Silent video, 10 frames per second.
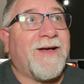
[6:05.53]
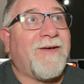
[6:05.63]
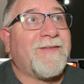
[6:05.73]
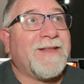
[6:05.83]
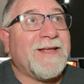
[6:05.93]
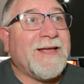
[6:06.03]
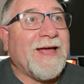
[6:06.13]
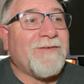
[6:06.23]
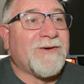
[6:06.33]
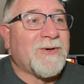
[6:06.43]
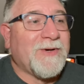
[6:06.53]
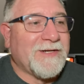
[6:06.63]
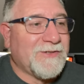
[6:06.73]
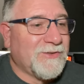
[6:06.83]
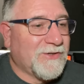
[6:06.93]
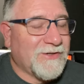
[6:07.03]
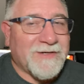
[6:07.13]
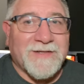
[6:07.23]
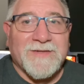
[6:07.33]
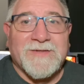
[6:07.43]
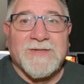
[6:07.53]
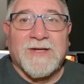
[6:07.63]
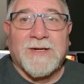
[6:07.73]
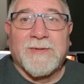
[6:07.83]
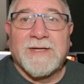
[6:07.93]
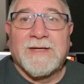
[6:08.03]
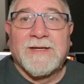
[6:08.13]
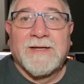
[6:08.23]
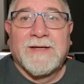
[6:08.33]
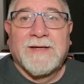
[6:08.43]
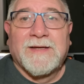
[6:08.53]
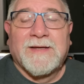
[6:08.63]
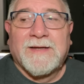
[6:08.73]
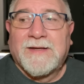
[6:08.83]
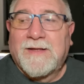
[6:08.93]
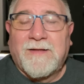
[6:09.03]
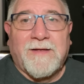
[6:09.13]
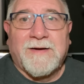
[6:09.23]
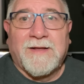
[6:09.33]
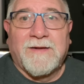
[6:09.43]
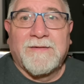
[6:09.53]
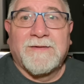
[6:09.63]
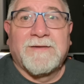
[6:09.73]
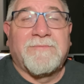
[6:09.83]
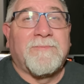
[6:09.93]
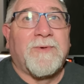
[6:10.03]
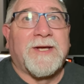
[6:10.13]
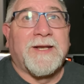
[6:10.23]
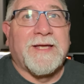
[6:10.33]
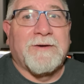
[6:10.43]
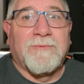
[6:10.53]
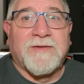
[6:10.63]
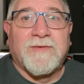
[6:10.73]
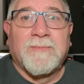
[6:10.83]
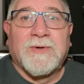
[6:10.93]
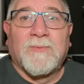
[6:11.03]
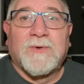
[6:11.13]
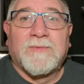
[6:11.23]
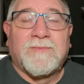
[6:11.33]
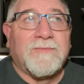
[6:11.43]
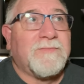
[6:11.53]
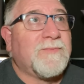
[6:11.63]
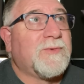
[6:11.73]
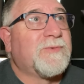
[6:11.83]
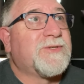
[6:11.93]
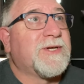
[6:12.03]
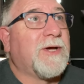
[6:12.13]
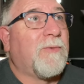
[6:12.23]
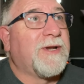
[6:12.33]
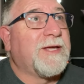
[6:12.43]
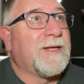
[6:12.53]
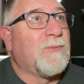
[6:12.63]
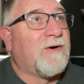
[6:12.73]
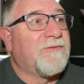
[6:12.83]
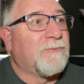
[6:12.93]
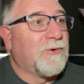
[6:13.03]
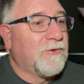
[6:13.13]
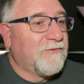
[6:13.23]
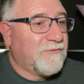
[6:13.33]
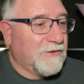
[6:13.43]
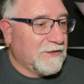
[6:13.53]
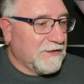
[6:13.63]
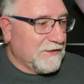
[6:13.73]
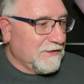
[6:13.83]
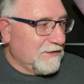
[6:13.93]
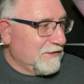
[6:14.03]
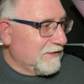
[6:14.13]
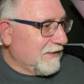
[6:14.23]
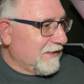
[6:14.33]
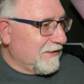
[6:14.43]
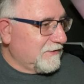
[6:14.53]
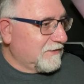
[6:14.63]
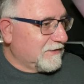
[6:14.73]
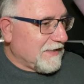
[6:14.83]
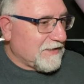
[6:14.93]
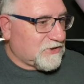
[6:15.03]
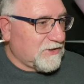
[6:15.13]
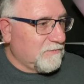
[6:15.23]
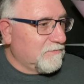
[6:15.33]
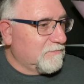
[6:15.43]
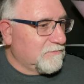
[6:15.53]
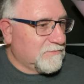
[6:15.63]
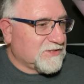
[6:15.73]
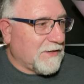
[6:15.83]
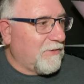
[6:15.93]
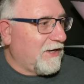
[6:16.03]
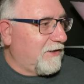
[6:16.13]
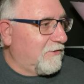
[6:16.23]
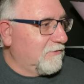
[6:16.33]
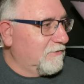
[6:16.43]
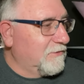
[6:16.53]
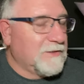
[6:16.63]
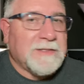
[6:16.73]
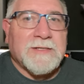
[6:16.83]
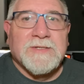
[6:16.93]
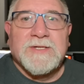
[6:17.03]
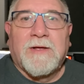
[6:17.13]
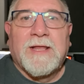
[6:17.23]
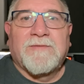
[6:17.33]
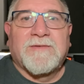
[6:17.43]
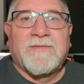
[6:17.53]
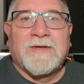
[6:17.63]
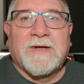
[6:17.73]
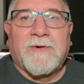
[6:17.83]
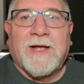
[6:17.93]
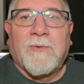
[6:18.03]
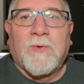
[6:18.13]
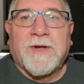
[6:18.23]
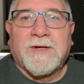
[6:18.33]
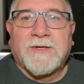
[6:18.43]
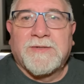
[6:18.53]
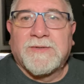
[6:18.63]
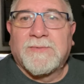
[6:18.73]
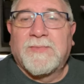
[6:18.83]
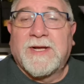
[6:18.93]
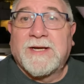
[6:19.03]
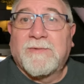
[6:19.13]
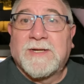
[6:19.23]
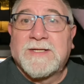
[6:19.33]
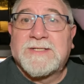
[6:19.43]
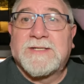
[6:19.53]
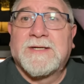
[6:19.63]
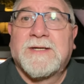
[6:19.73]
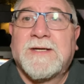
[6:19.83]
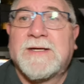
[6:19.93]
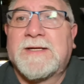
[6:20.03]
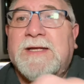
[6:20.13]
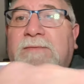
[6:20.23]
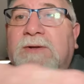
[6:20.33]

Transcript: I'll have a quick look. This is going to be, oh, I don't know if we're going to get rid of him, but we'll, we'll see. I want to get him off the roof and catch him somehow. So I'll have to figure out what I'm going to do. But anyway, let's have a